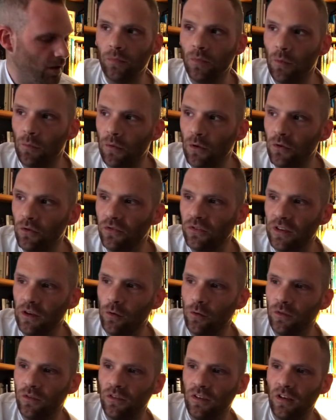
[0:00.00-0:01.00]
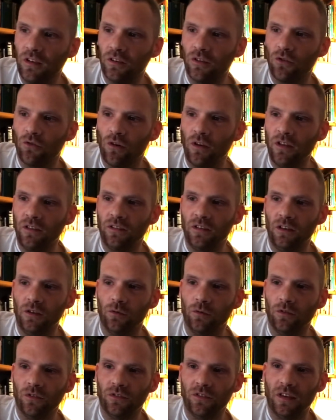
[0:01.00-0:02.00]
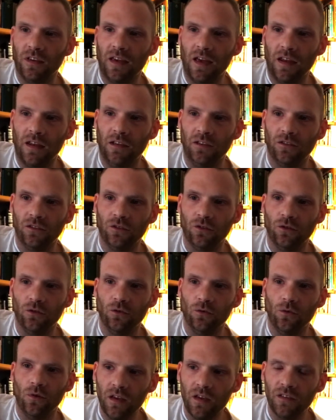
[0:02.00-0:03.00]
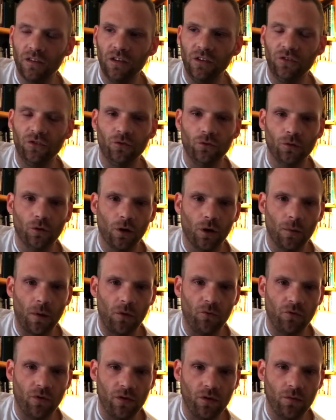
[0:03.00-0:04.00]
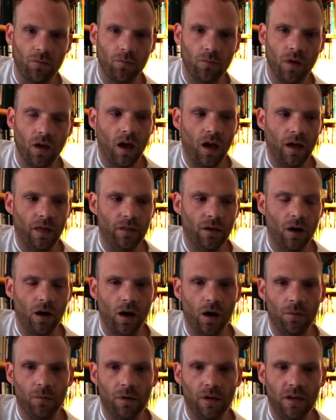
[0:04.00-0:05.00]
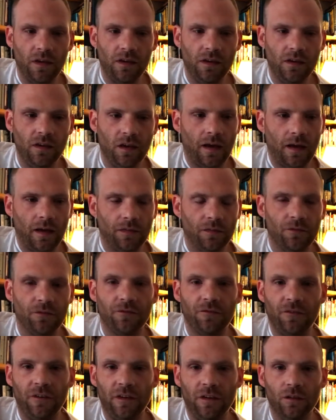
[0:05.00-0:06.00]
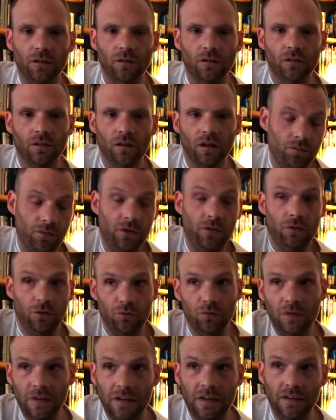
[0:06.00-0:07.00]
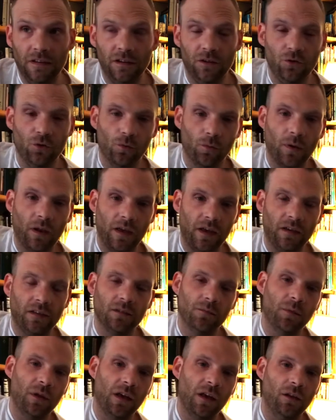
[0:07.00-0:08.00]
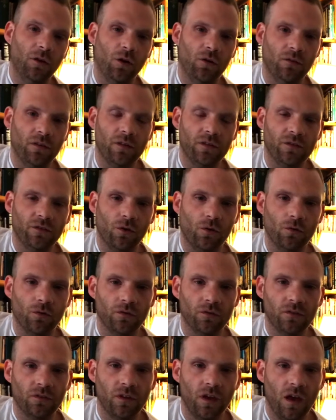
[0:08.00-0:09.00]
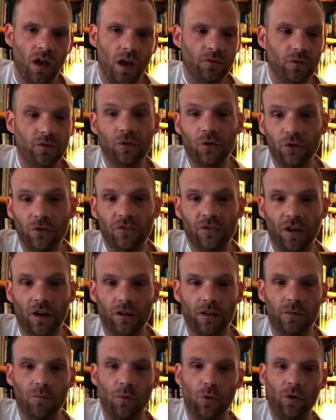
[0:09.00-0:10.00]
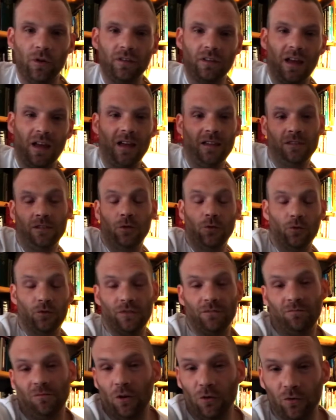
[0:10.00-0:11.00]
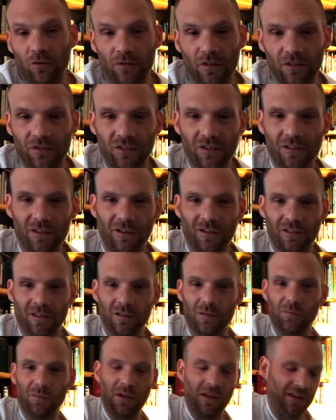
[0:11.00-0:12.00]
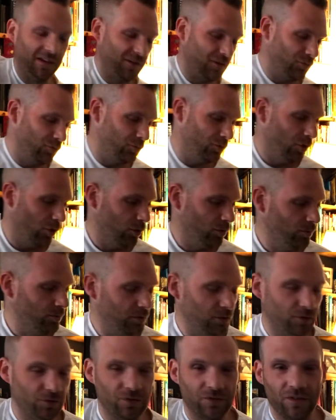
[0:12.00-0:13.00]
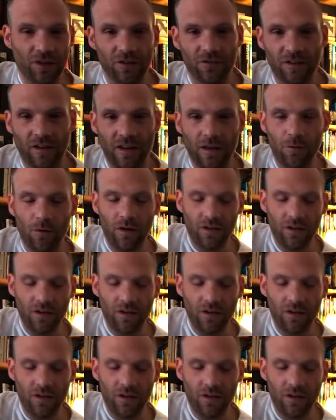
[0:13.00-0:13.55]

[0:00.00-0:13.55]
The blues sequence is a great sequence to get into. It teaches you a lot about rhythm and the harmony and the feel that you need in your playing to play a lot of other songs. So it's a good starting point, and of course loads of us just like to play cool old blues stuff anyway.